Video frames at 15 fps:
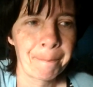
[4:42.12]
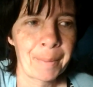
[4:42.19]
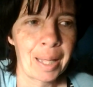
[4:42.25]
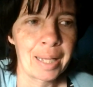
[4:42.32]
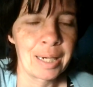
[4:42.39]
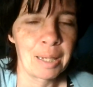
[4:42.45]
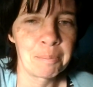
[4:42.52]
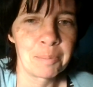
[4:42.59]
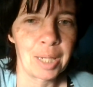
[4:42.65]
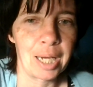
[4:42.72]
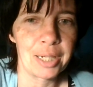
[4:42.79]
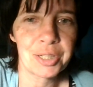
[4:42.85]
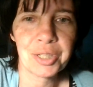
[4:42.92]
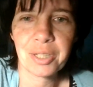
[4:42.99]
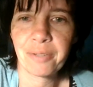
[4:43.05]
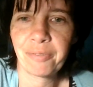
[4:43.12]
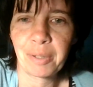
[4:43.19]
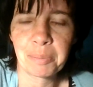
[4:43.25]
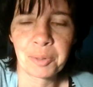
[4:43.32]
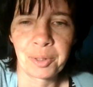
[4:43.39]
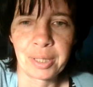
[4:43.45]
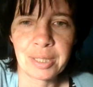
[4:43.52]
and I'm not sure if
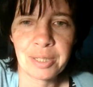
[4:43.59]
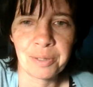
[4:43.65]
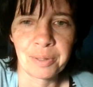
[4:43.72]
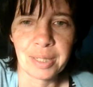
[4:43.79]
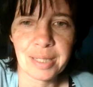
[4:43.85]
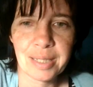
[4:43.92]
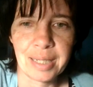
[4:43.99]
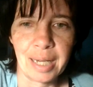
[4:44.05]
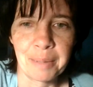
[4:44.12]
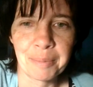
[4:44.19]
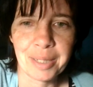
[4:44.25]
I'm going to this time,